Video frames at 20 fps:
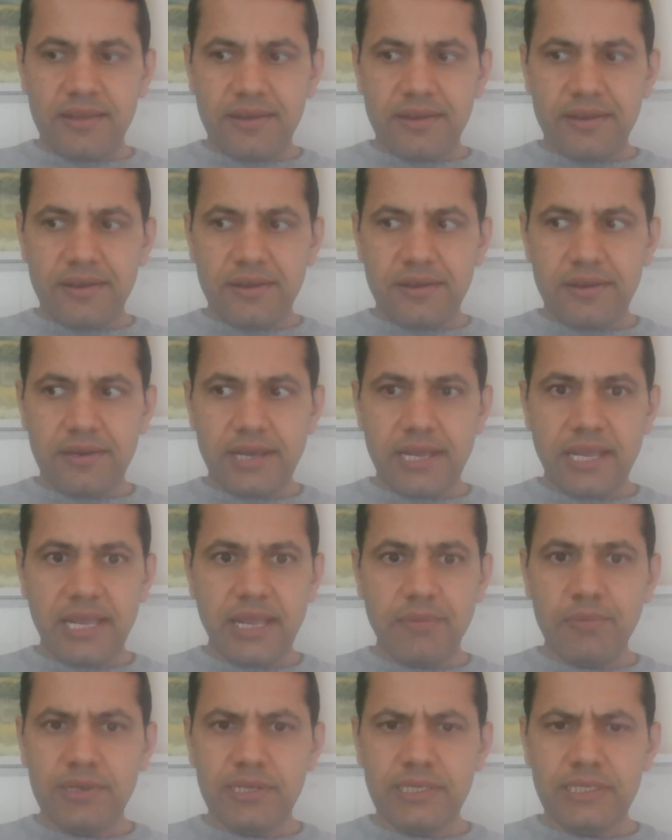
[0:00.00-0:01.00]
I
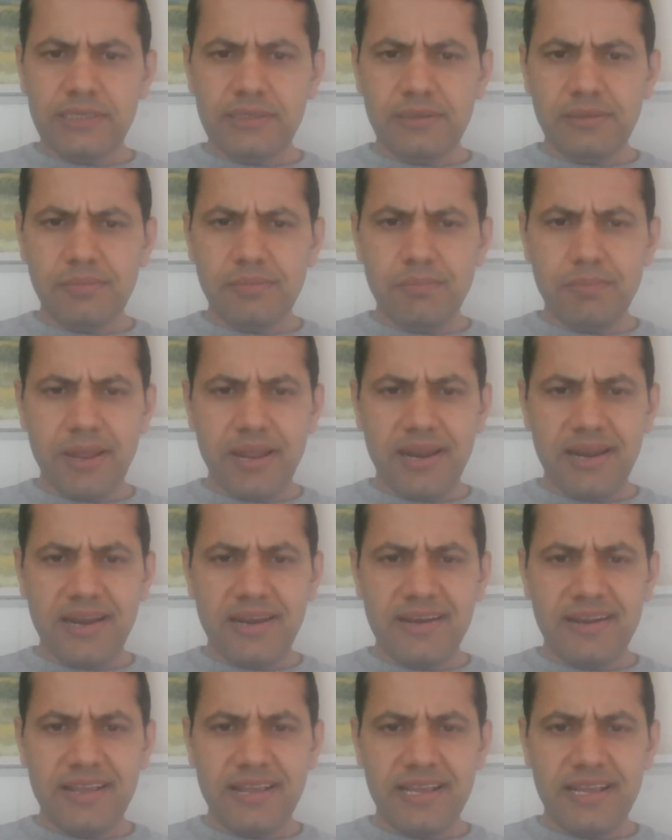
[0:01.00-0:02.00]
have little
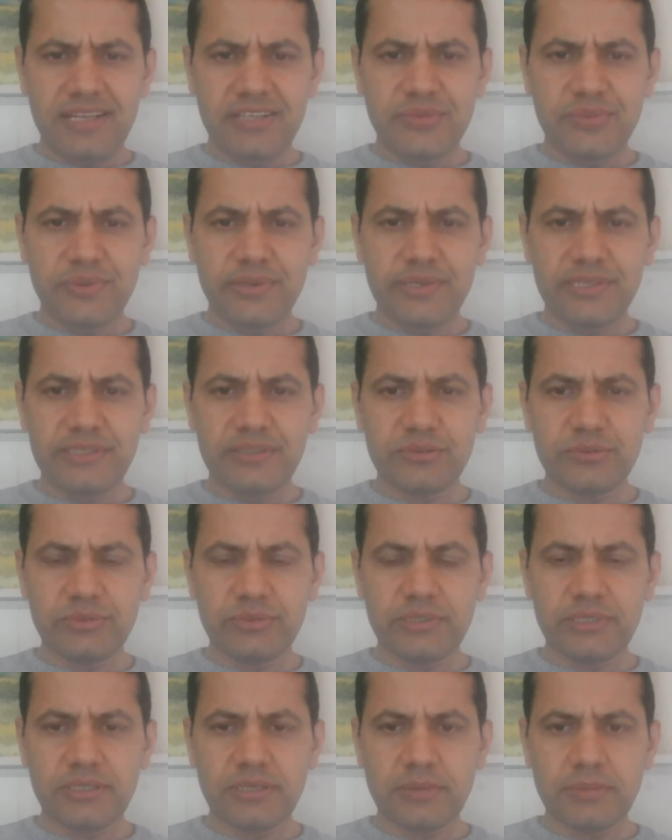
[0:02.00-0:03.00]
bad experience
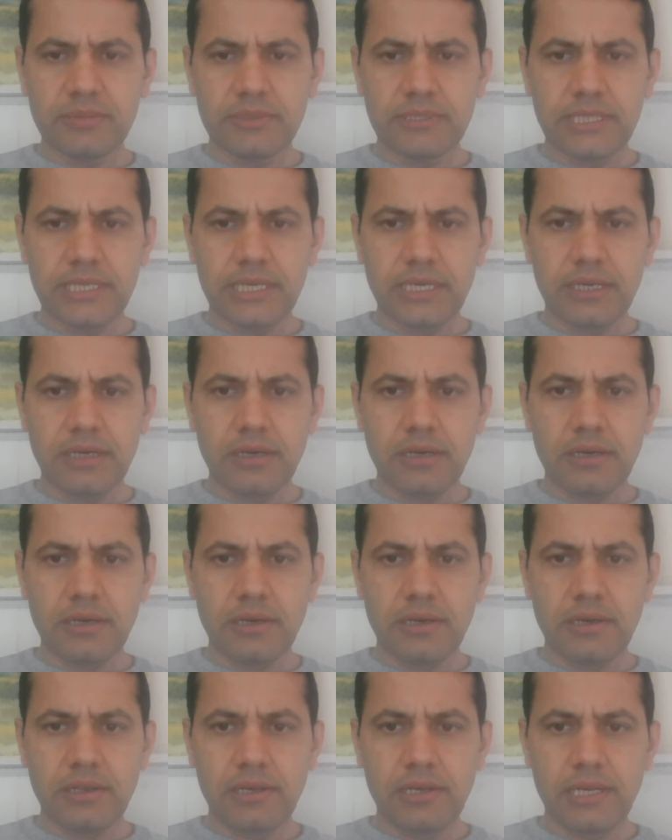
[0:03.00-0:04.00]
with the CompTIA
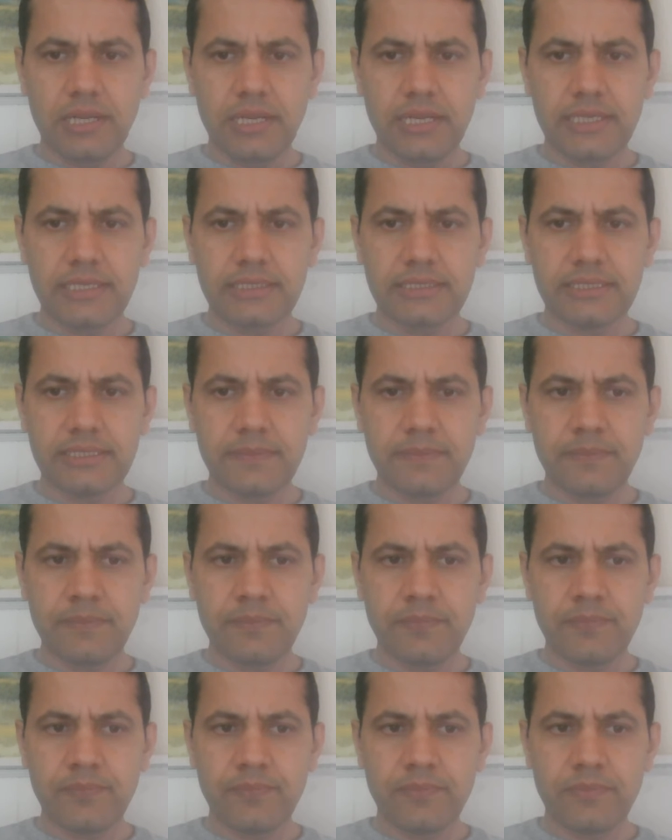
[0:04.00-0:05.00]
online exam.
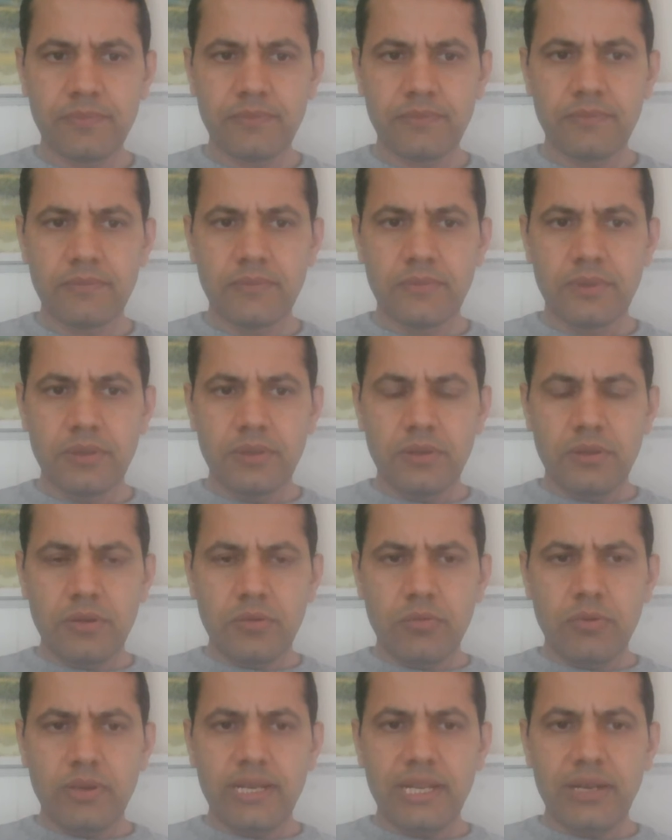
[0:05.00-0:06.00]

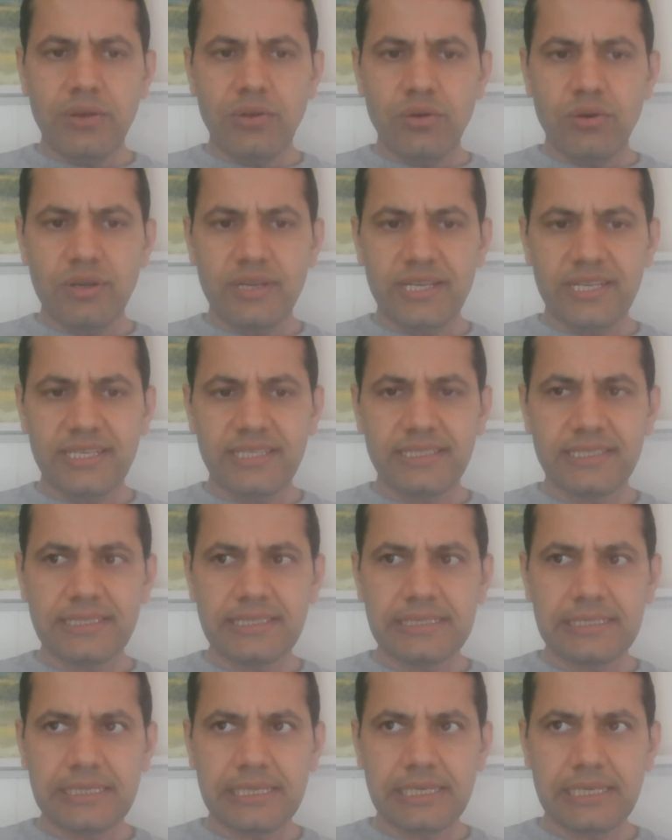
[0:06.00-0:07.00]
When I log in,
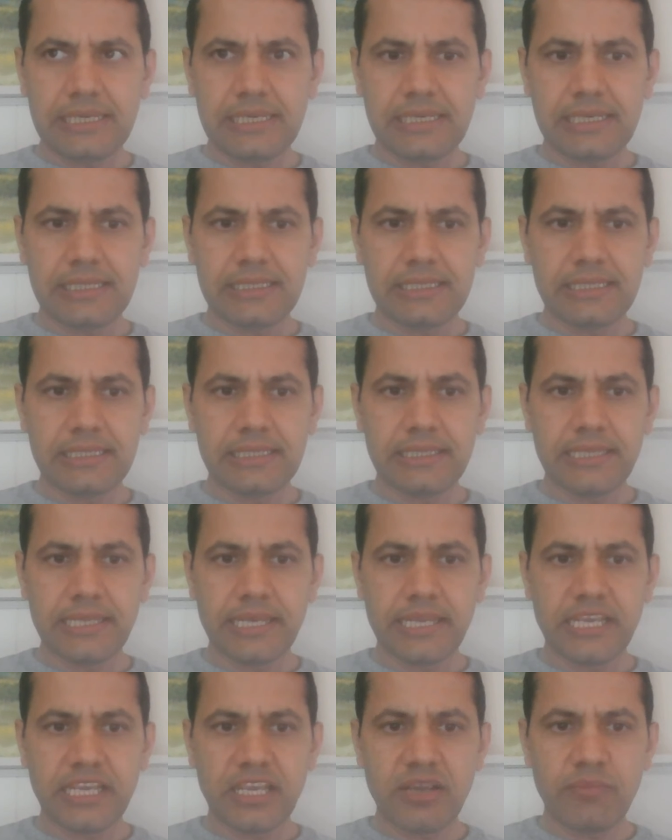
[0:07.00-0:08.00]
then they
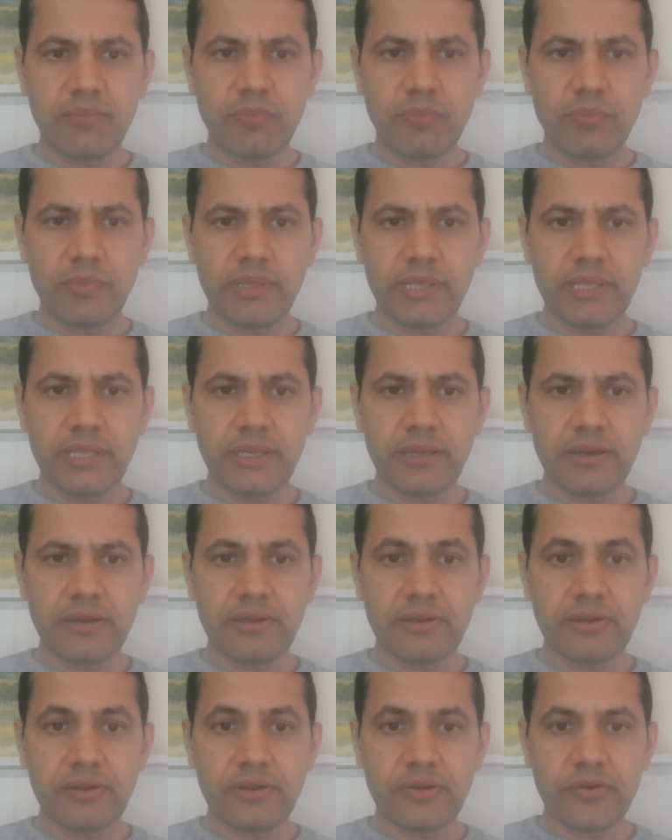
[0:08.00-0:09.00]
kept me
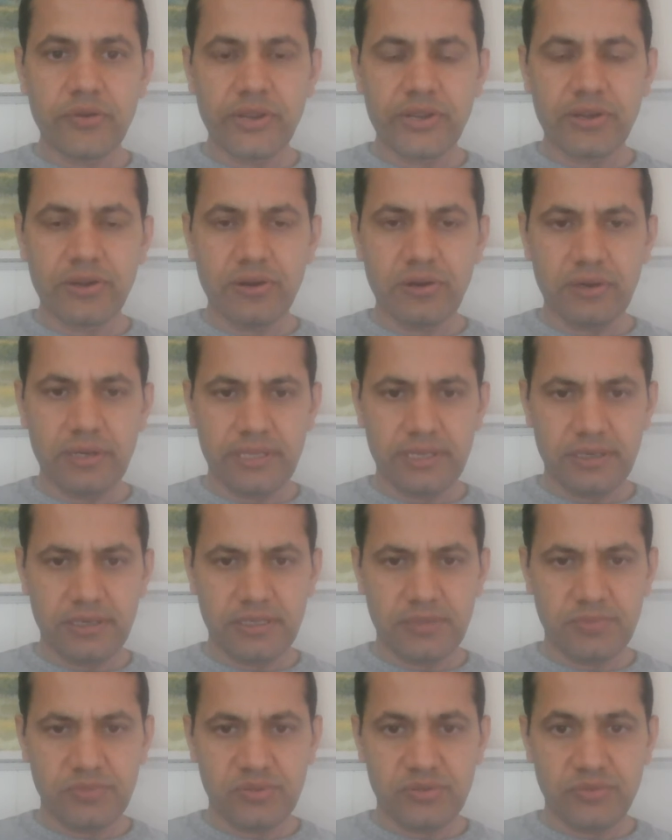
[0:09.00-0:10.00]
on a recording
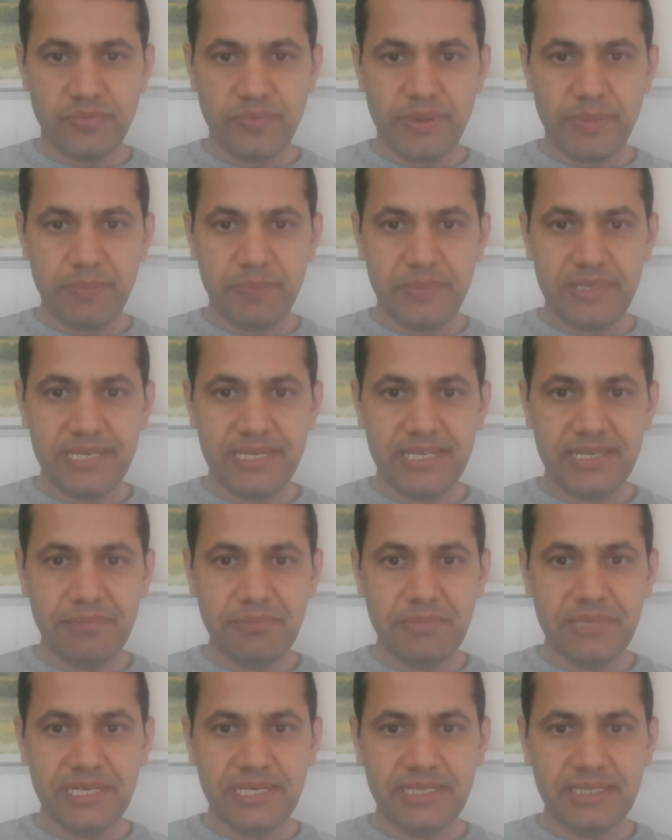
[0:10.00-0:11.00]
almost 15
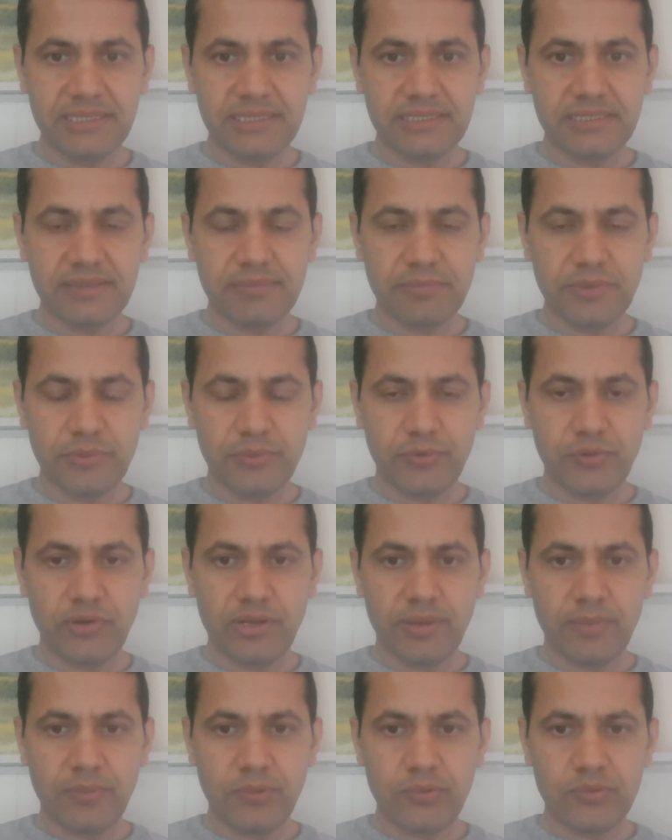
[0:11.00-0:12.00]
minutes before
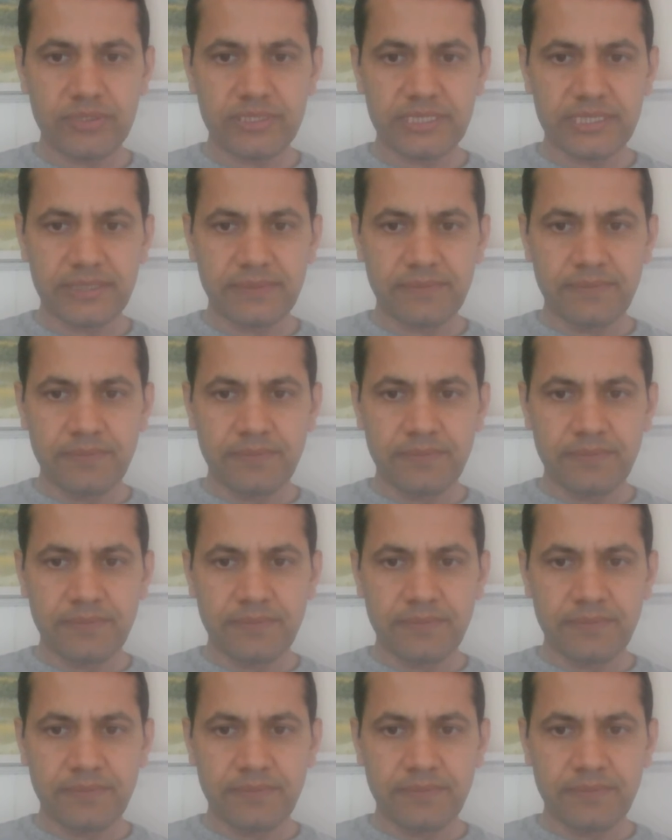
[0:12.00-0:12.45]
approaching.